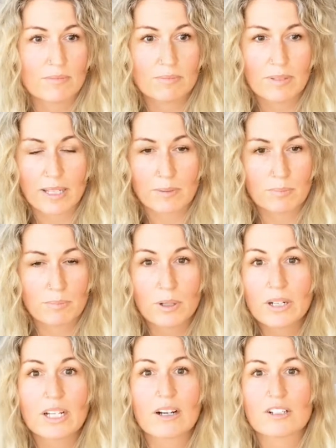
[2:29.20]
like
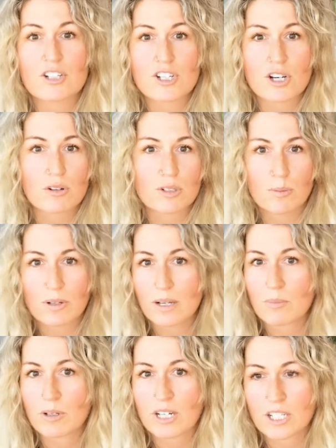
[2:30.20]
putting on shows, putting
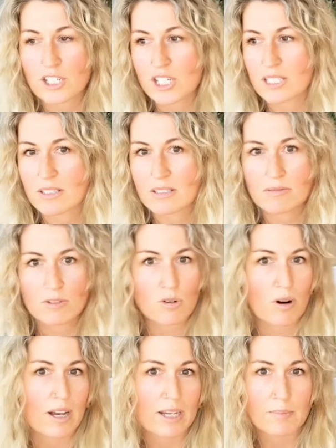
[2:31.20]
on productions,
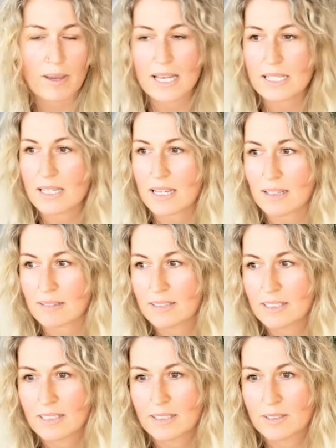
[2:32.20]
drawing, painting,
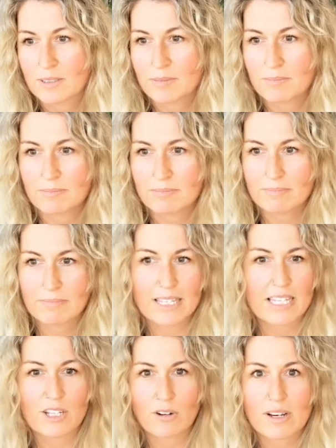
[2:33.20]

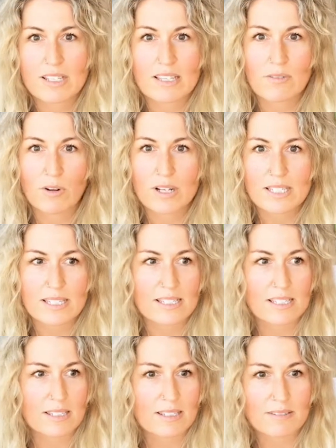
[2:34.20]
making crazy
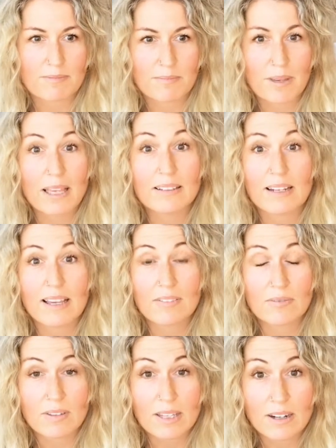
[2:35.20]
voices.
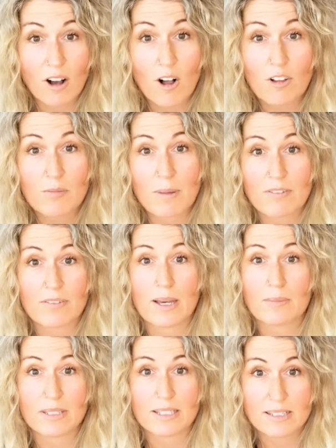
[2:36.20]
And all of my
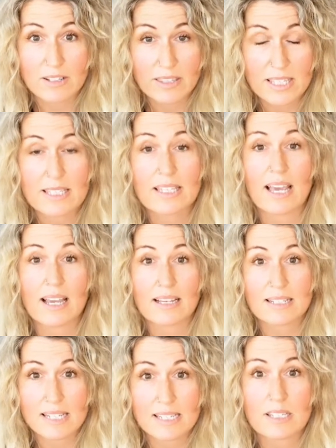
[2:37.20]
family to this day
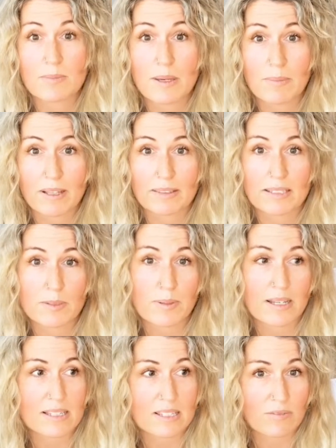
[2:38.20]
teases me about this,
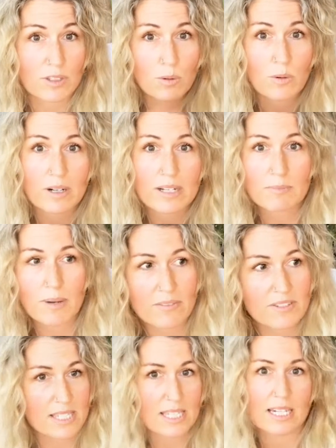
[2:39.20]
because if you were in my
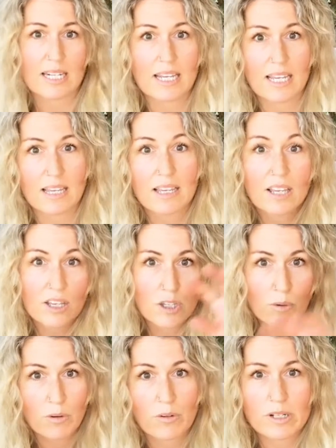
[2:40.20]
vicinity, you
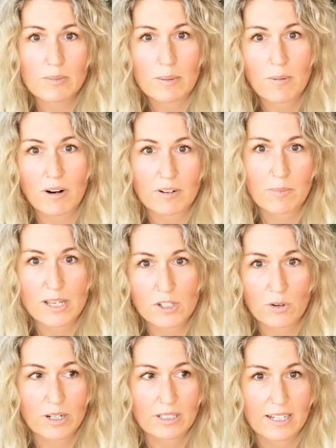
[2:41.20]
were going to be a part of my
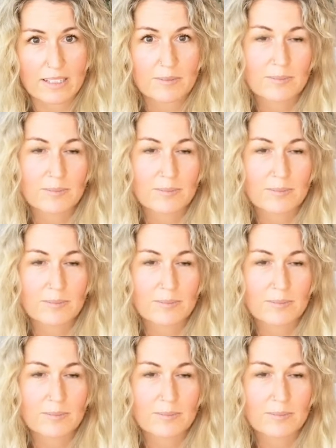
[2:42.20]
storyline.